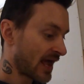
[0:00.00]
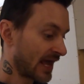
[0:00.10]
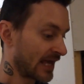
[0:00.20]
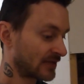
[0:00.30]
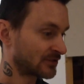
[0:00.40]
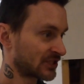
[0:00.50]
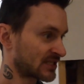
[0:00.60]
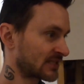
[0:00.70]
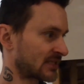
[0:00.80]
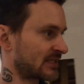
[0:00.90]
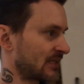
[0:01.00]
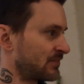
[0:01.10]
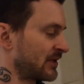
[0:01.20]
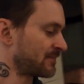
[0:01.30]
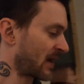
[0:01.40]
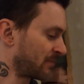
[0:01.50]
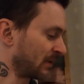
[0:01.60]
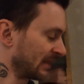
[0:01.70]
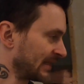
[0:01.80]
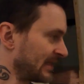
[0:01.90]
And just as a tidbit, I
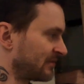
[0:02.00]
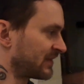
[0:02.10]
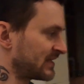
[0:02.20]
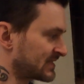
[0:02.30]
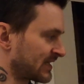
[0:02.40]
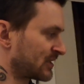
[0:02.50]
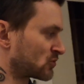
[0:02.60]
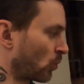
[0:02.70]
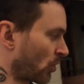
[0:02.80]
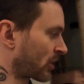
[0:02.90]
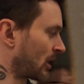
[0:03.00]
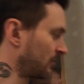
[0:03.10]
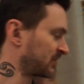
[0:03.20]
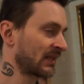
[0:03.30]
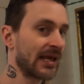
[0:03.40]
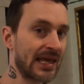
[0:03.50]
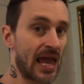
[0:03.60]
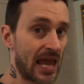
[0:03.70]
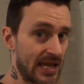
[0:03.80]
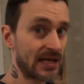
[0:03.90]
believe these things work up to like
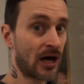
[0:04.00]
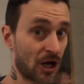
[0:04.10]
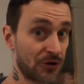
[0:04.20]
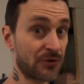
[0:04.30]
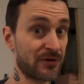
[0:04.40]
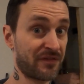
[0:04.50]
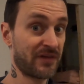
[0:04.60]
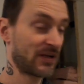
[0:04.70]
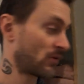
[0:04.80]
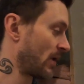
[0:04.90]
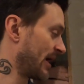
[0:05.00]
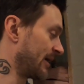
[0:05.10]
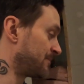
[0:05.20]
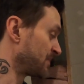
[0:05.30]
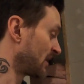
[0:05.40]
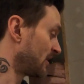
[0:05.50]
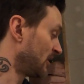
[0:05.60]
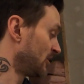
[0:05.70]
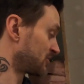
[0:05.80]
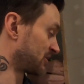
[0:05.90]
800 feet away.
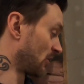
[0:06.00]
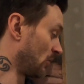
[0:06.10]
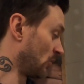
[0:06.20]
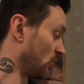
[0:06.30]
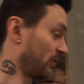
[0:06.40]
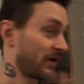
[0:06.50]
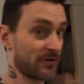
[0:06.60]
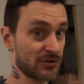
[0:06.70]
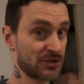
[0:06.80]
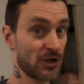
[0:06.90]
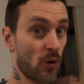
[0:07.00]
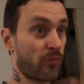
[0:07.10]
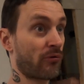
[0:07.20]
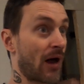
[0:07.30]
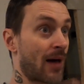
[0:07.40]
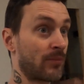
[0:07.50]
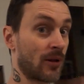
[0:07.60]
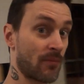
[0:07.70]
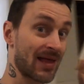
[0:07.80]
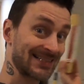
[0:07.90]
So there is no
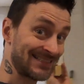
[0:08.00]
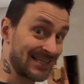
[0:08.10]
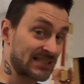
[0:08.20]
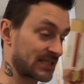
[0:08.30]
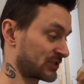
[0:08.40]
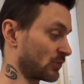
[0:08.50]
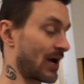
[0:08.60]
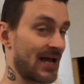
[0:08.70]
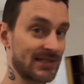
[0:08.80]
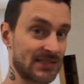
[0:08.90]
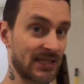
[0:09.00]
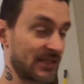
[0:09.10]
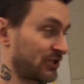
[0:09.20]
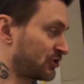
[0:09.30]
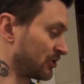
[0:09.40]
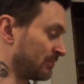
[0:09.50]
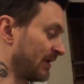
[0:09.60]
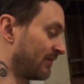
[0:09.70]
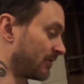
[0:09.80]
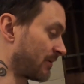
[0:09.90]
problem distance-wise that these shouldn't
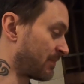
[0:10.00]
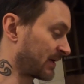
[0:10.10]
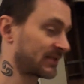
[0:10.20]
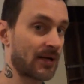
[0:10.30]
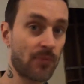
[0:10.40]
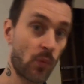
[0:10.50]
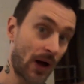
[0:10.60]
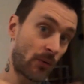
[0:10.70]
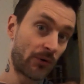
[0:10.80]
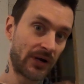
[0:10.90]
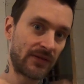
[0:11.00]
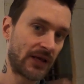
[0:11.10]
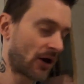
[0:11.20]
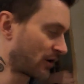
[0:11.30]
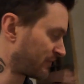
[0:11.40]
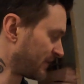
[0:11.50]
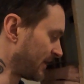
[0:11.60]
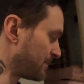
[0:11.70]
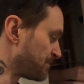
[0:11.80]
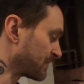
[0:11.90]
be able to be picked up while we're in the
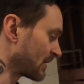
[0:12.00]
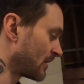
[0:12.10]
RV.